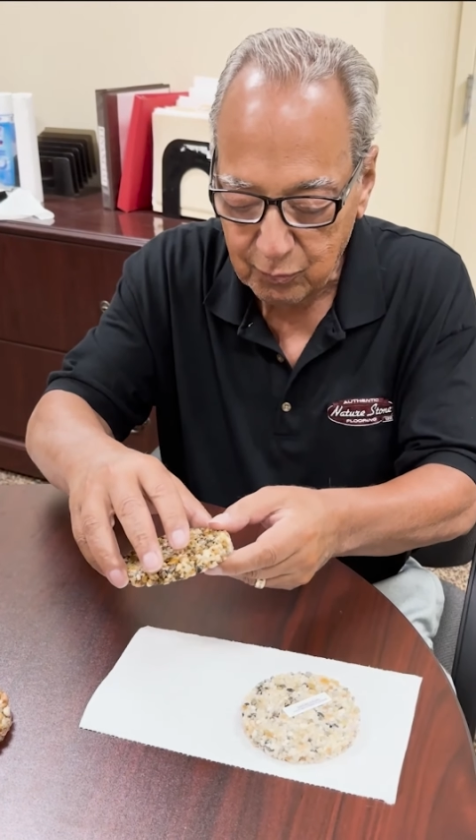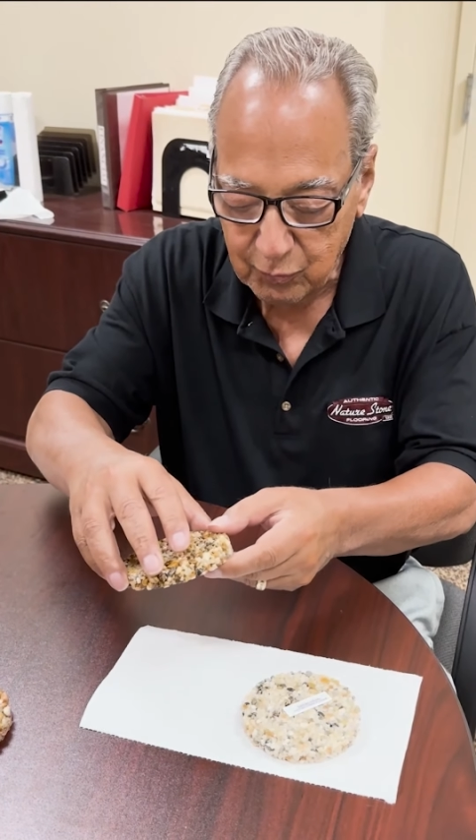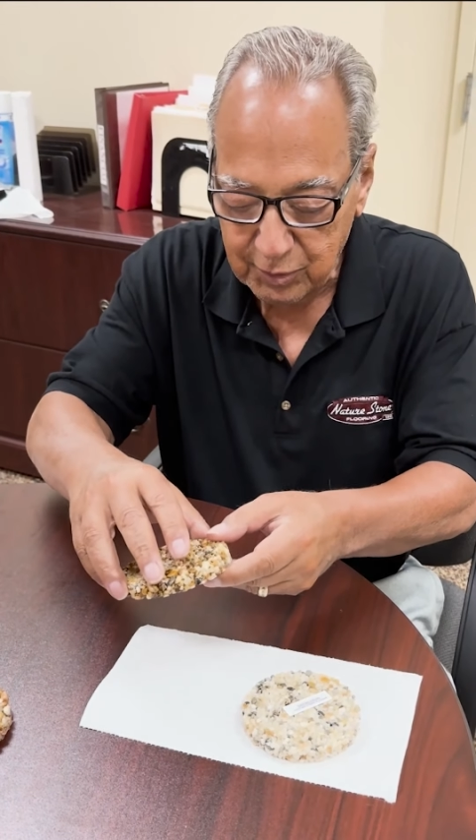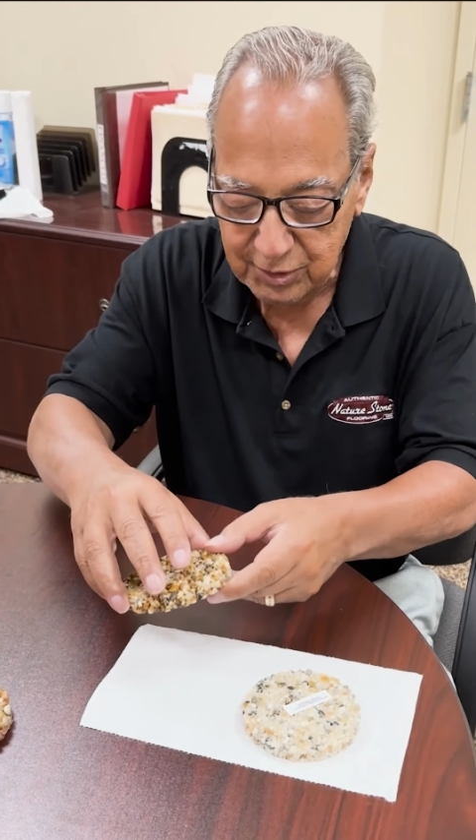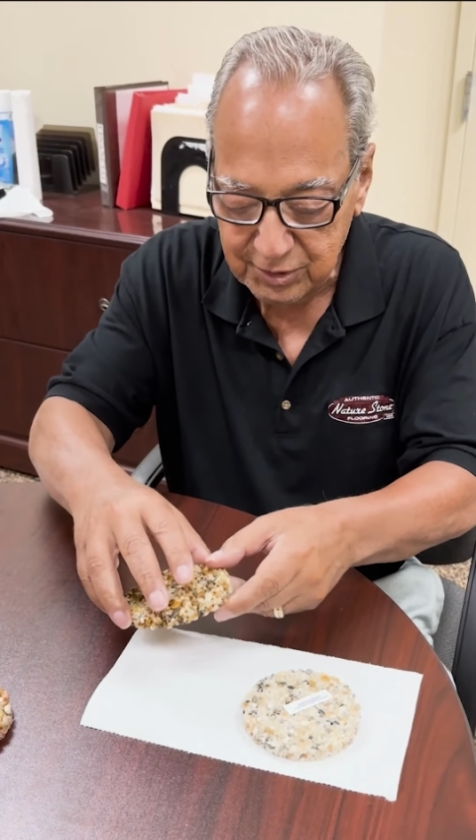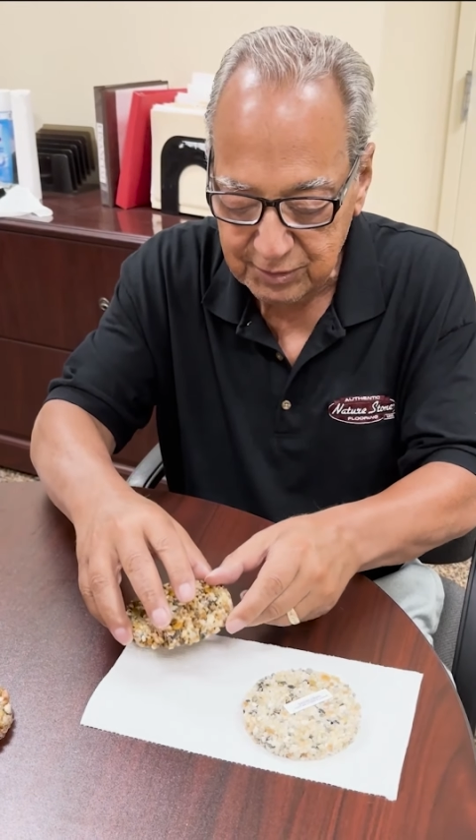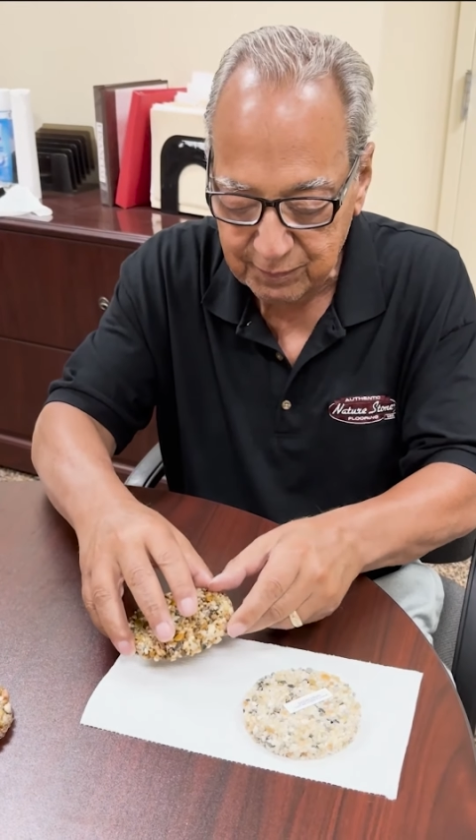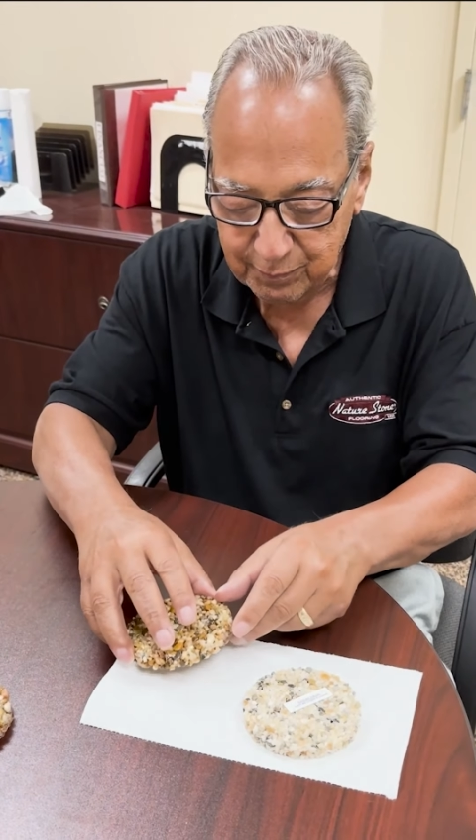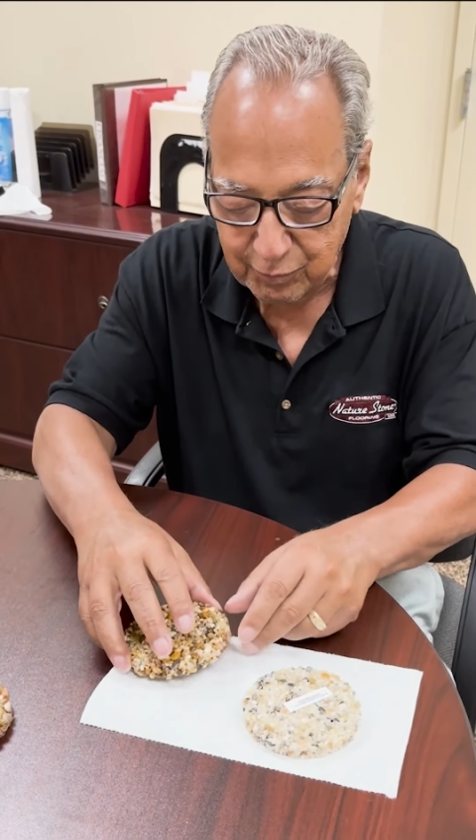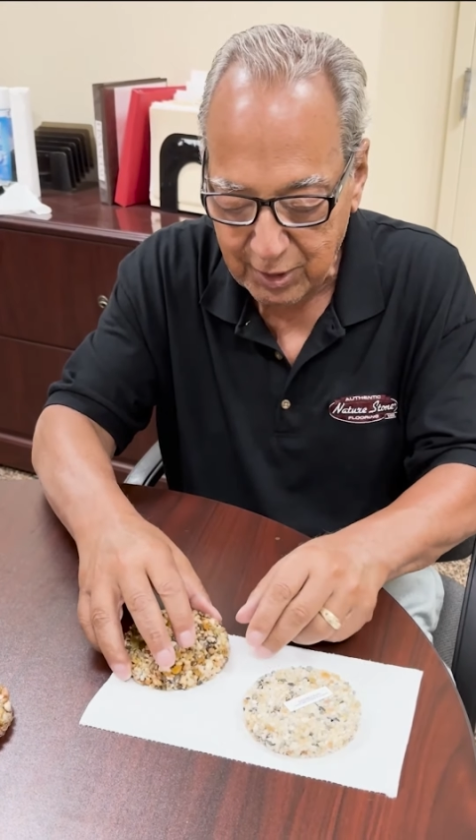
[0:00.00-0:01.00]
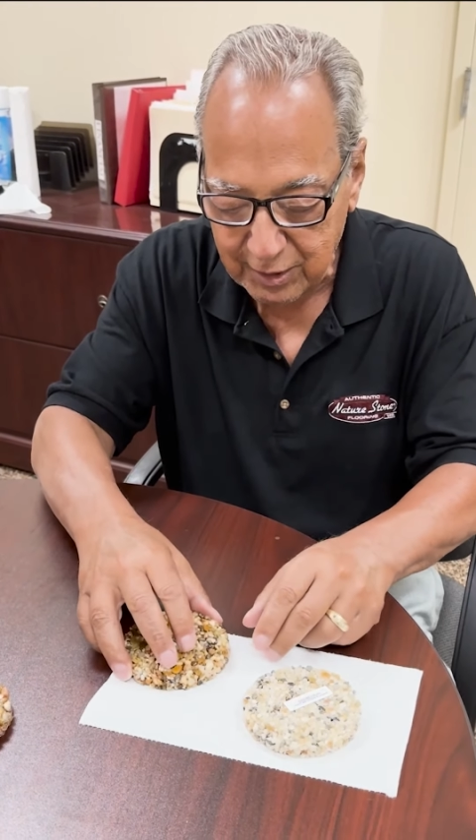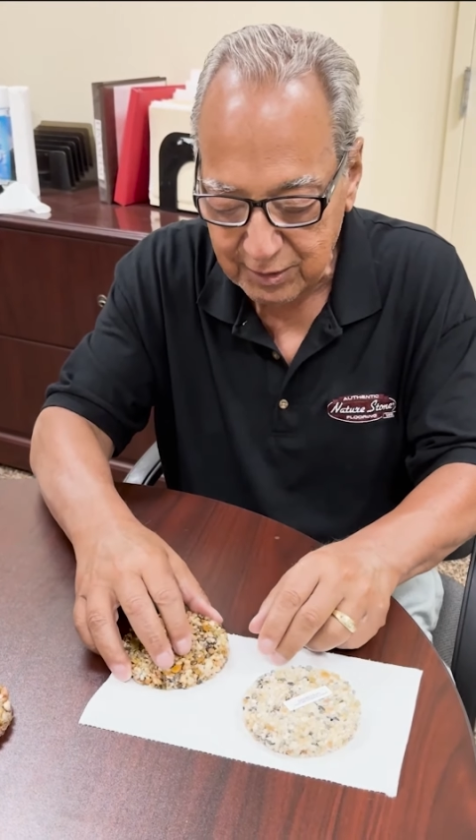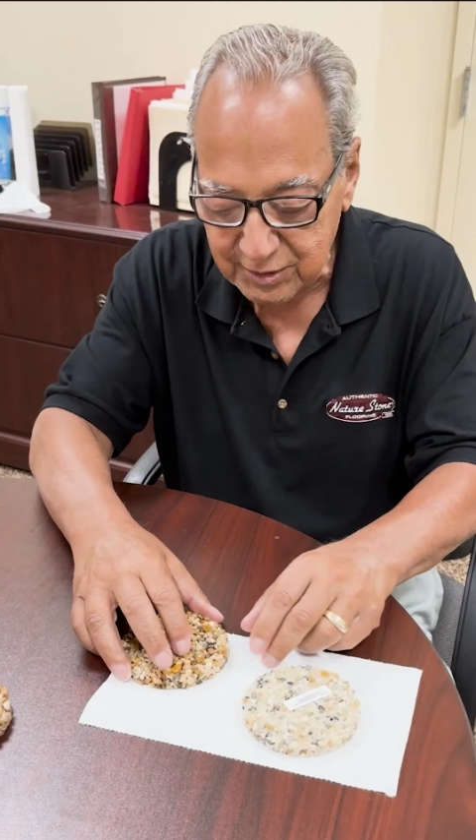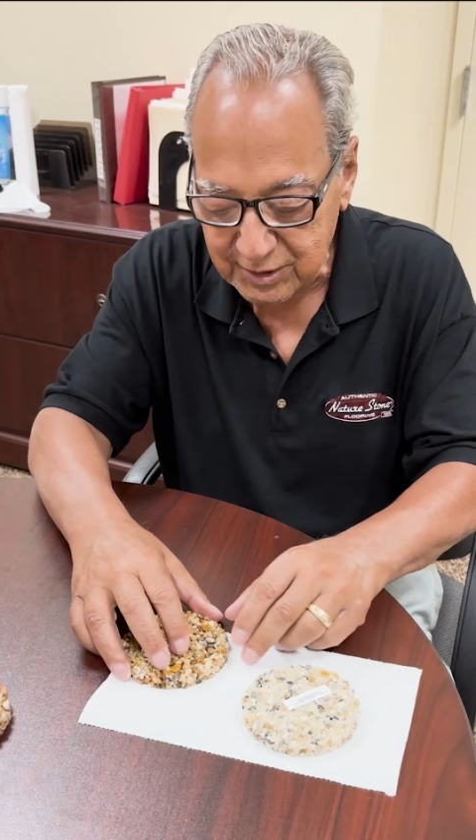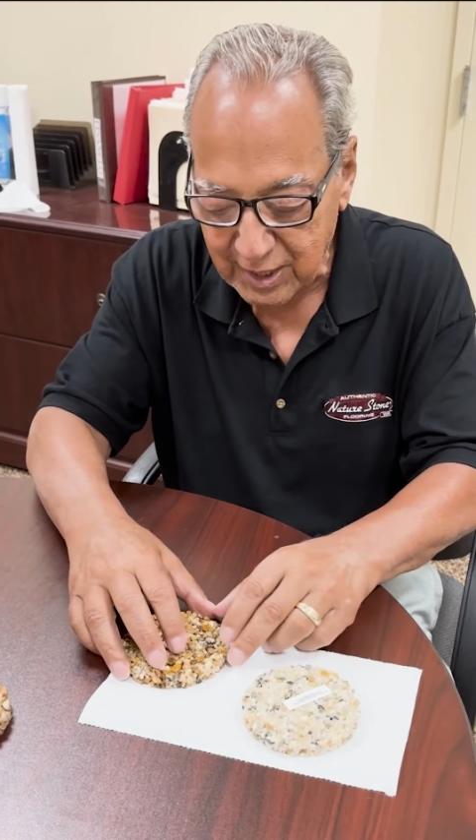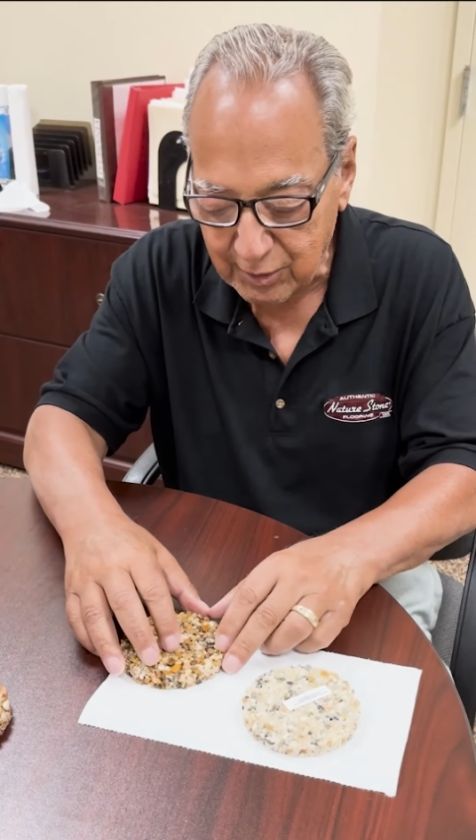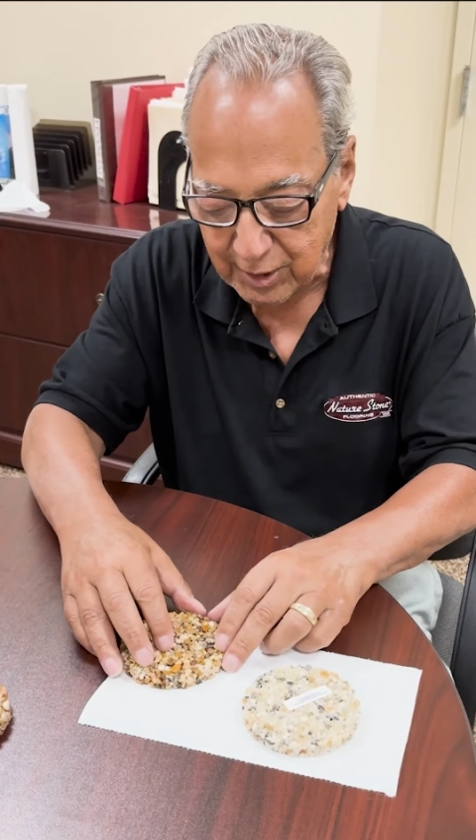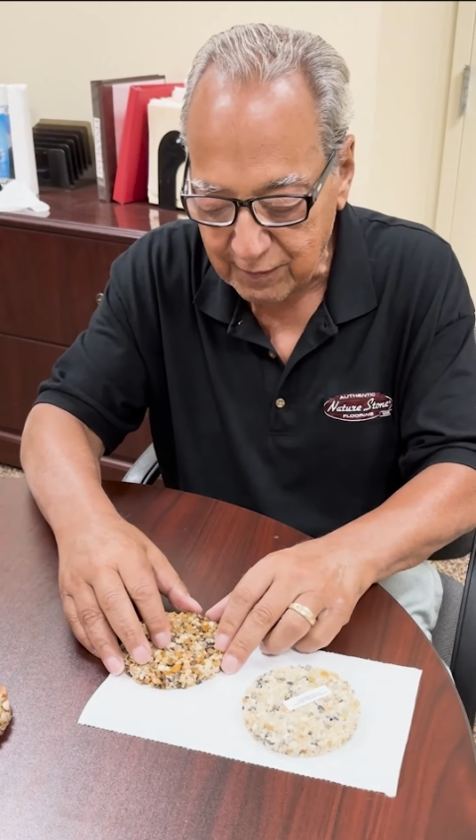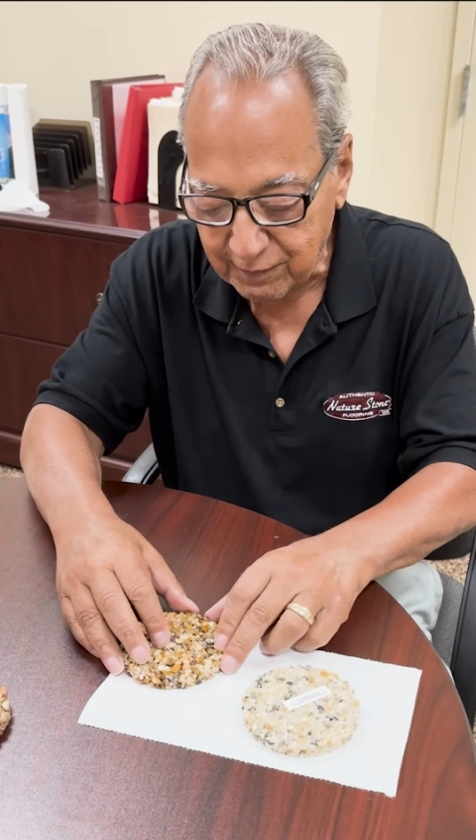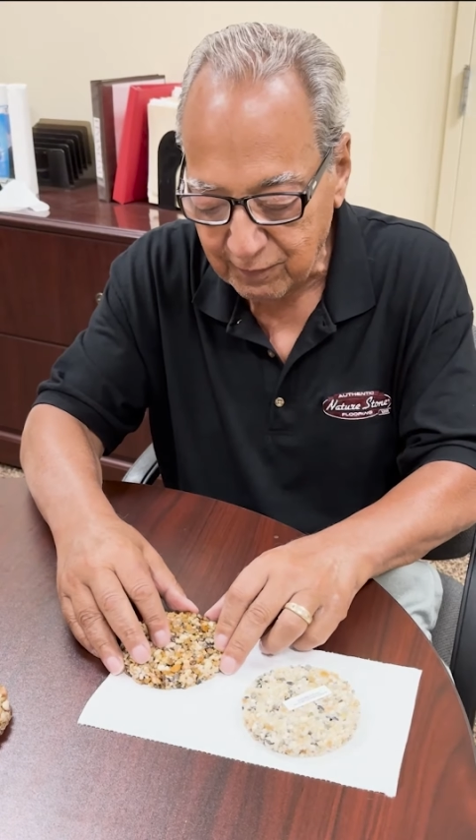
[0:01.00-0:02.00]
when this product is down
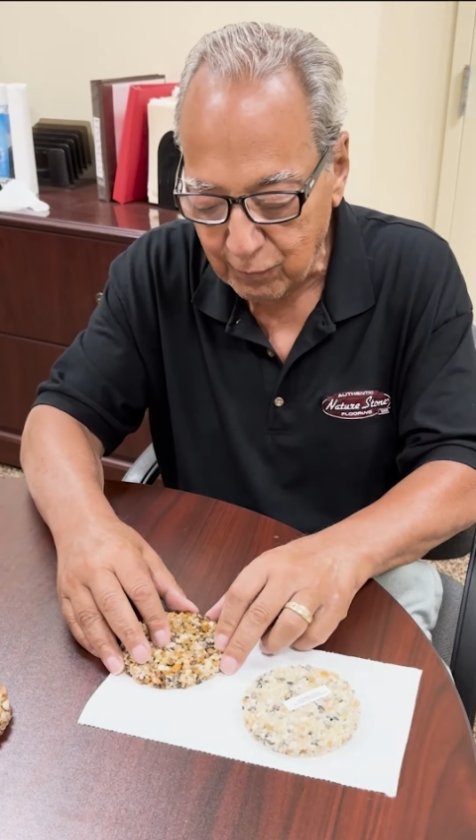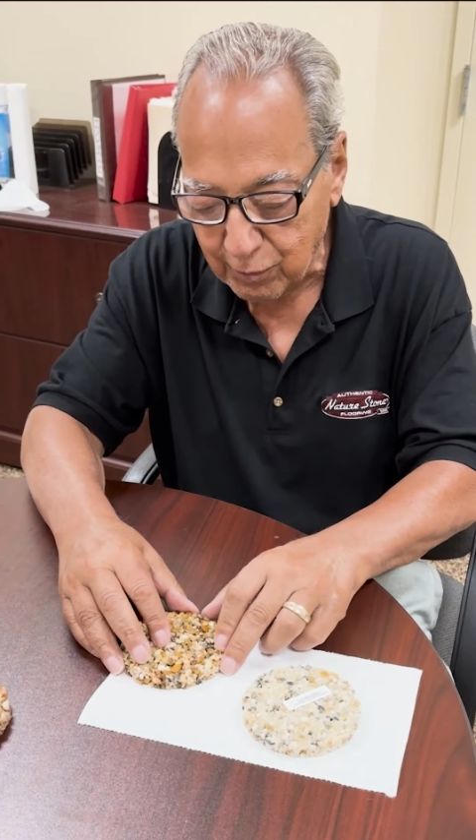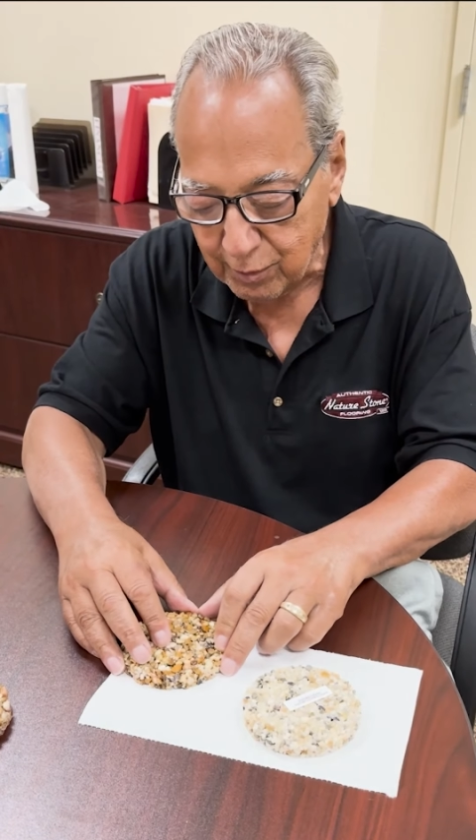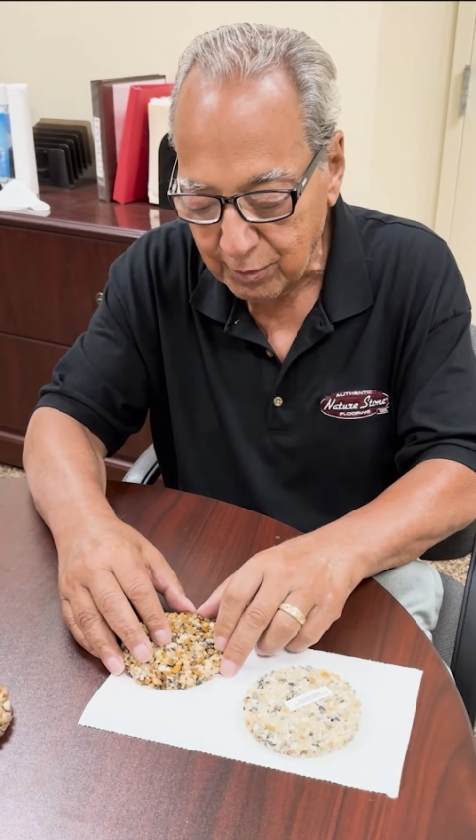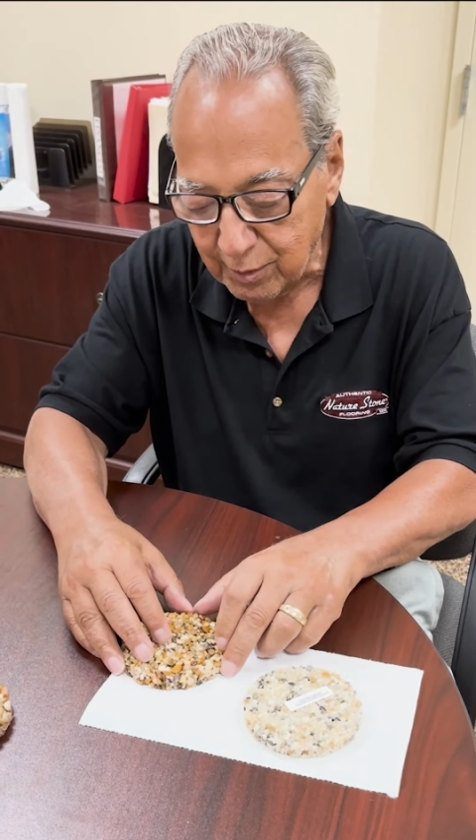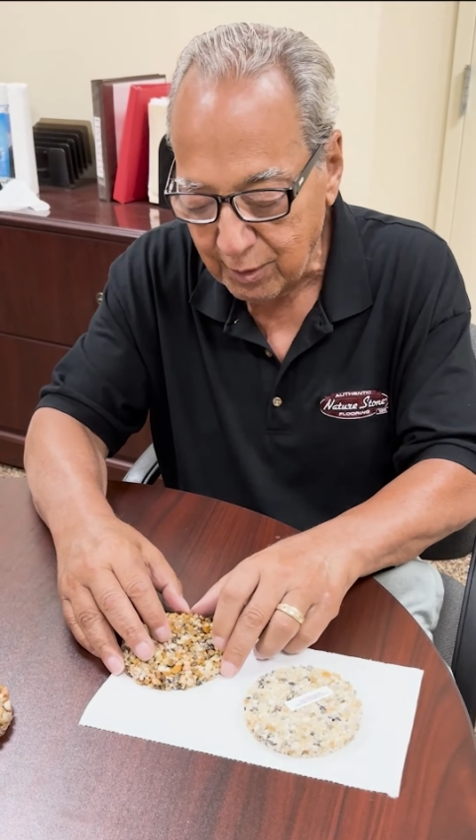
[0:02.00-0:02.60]
on the floor,